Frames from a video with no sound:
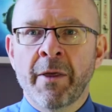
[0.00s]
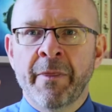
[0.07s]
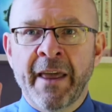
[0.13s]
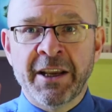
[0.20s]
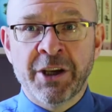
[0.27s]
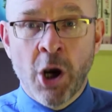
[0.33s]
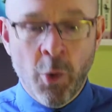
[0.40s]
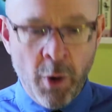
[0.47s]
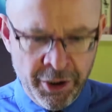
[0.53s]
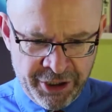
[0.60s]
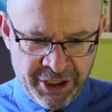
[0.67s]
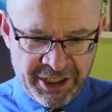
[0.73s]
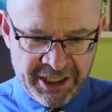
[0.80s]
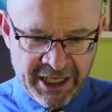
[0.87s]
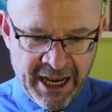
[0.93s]
They go on
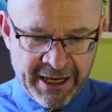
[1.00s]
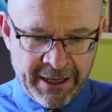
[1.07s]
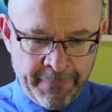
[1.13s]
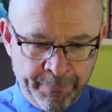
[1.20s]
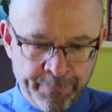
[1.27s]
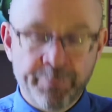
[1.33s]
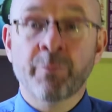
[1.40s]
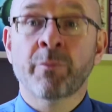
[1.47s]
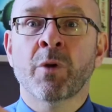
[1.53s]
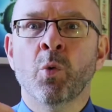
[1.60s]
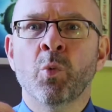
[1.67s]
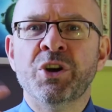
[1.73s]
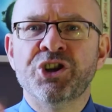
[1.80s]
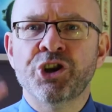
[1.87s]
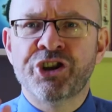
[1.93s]
to say,
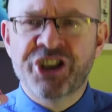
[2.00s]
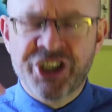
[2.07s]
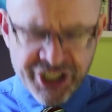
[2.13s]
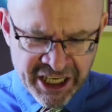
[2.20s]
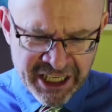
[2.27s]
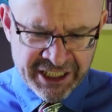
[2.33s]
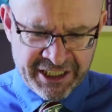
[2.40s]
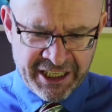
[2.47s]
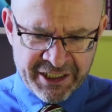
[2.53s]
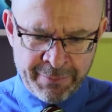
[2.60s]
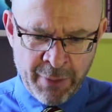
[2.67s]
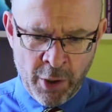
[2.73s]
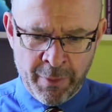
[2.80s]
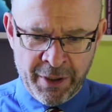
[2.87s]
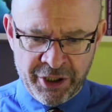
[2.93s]
we should seize this
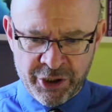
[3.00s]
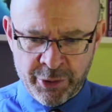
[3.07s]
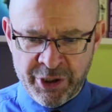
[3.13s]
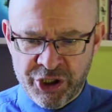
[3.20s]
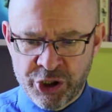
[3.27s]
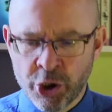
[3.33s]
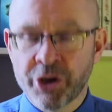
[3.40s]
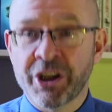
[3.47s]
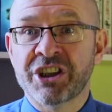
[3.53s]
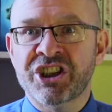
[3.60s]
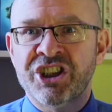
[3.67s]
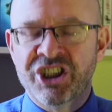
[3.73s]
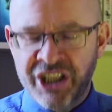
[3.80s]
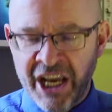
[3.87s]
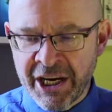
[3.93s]
moment to ensure that
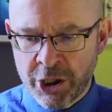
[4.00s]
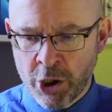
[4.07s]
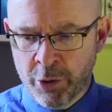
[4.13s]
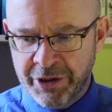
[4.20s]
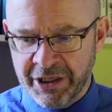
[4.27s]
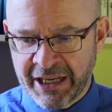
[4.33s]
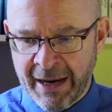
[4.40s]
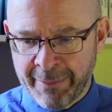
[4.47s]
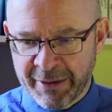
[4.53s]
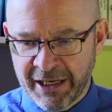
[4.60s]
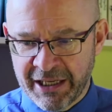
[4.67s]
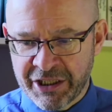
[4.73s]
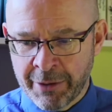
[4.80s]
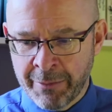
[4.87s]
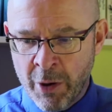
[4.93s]
stakeholder
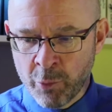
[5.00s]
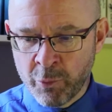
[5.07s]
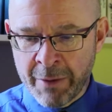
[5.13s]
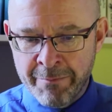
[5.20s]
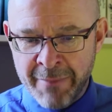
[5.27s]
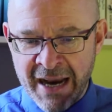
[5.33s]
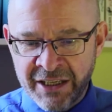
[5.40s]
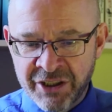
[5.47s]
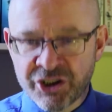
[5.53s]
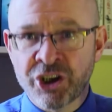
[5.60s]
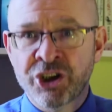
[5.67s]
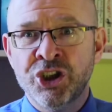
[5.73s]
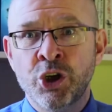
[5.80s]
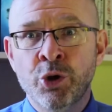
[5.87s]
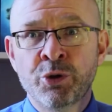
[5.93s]
capitalism remains the
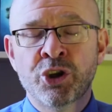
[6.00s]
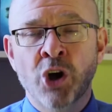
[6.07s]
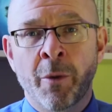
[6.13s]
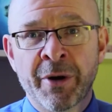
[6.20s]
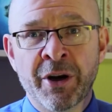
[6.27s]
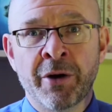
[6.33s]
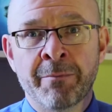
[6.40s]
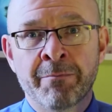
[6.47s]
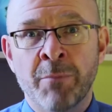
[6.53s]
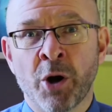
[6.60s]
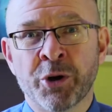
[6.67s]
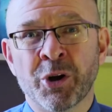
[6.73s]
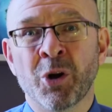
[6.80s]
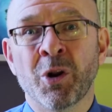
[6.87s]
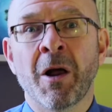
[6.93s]
new dominant
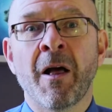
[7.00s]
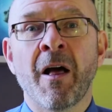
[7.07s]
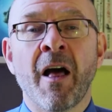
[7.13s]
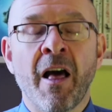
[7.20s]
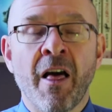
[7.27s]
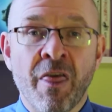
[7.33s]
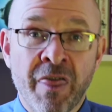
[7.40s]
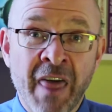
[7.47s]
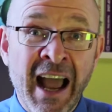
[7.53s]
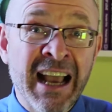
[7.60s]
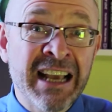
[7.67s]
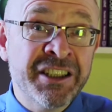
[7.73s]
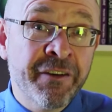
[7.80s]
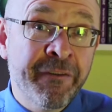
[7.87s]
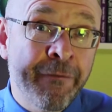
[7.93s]
model.
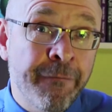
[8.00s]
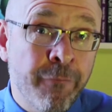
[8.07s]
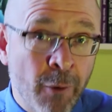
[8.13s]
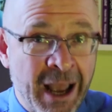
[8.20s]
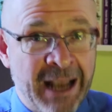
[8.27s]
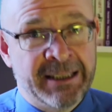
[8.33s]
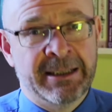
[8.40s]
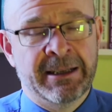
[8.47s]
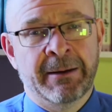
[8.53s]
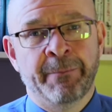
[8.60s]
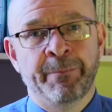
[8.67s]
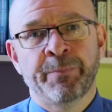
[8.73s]
That is a threat.